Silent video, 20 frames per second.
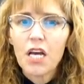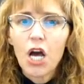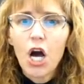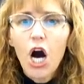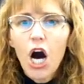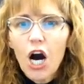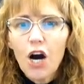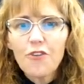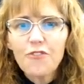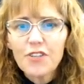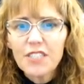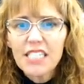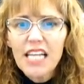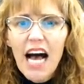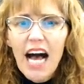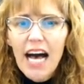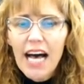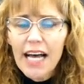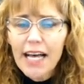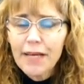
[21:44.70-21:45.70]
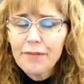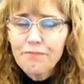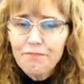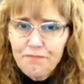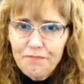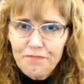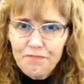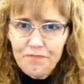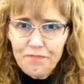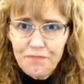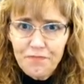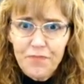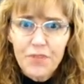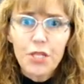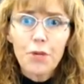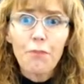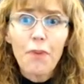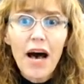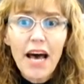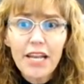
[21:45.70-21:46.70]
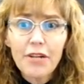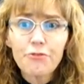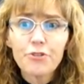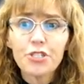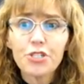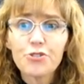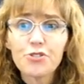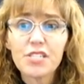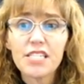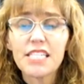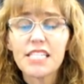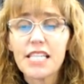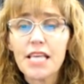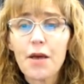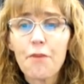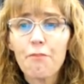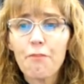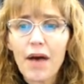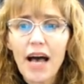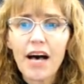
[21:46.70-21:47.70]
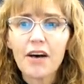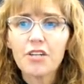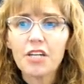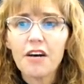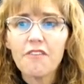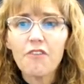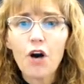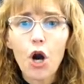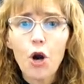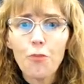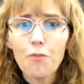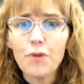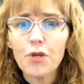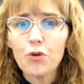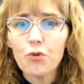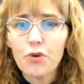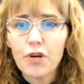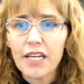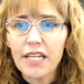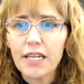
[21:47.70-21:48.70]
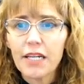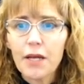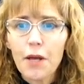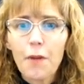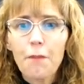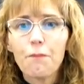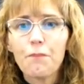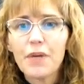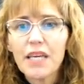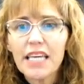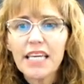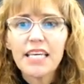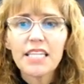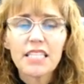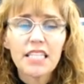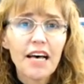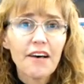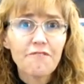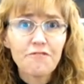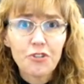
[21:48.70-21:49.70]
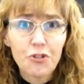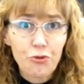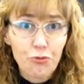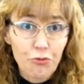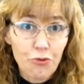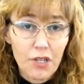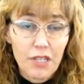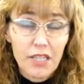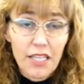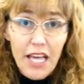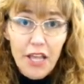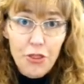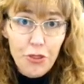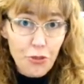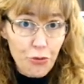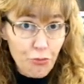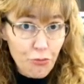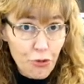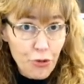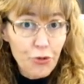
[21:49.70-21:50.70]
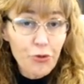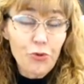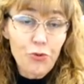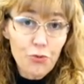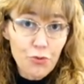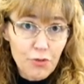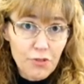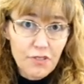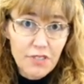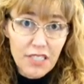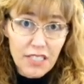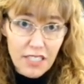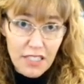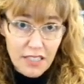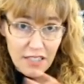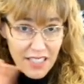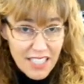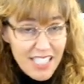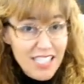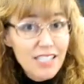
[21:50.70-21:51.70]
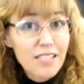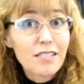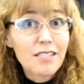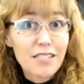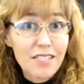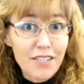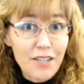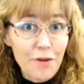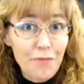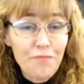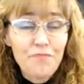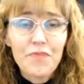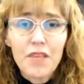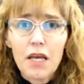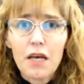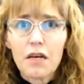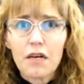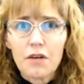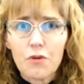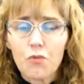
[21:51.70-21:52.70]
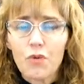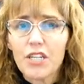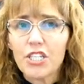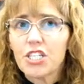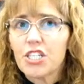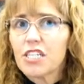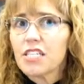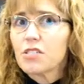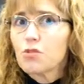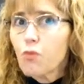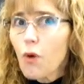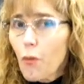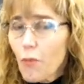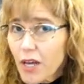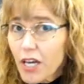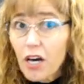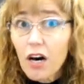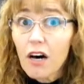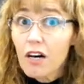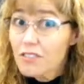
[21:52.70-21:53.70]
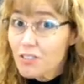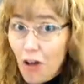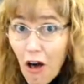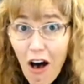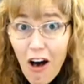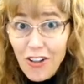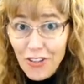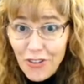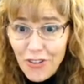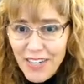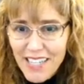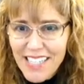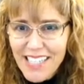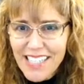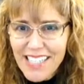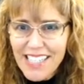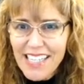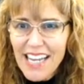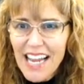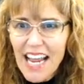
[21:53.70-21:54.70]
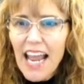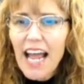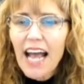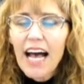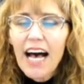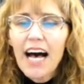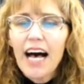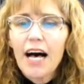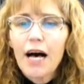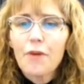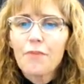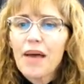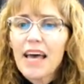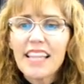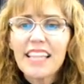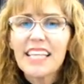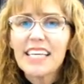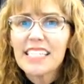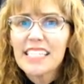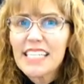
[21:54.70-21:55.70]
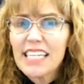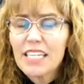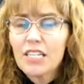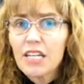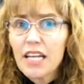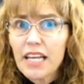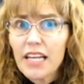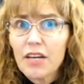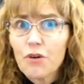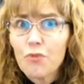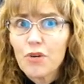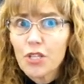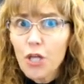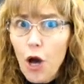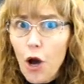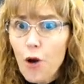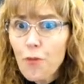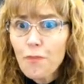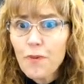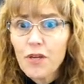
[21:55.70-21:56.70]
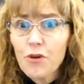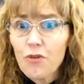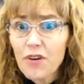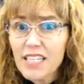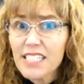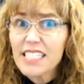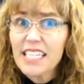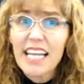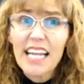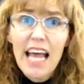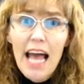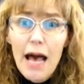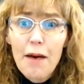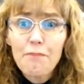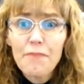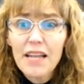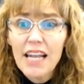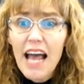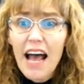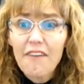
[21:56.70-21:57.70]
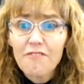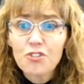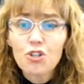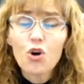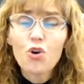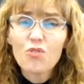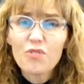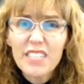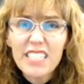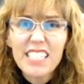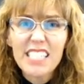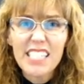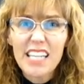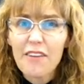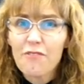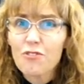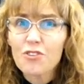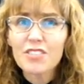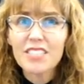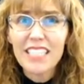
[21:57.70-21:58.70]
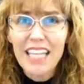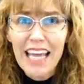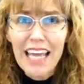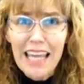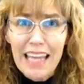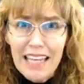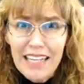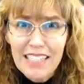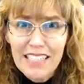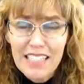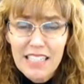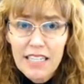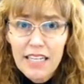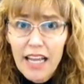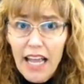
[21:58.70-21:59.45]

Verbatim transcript: Over time, the body reduces the amount of opioid being left th- let through the, the system, which is what we call tolerance. Um, and this in, with opioids can happen after only several days.